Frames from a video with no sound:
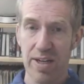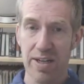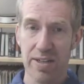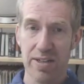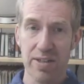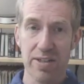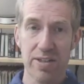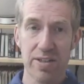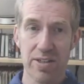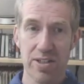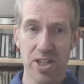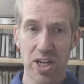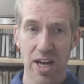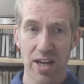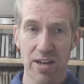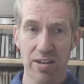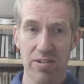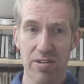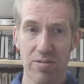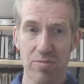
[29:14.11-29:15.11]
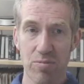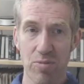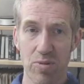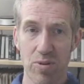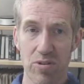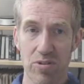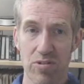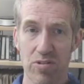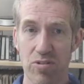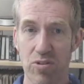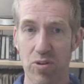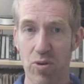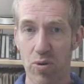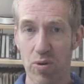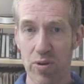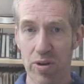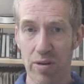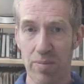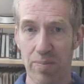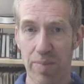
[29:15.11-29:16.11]
and Jackson was
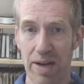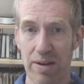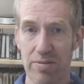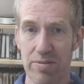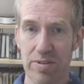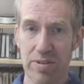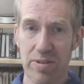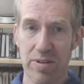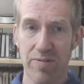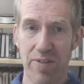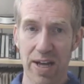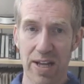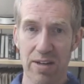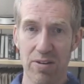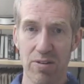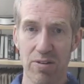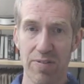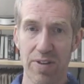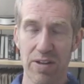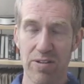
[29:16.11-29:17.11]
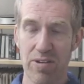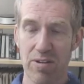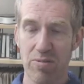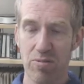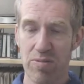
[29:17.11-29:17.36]
torn about the value of this.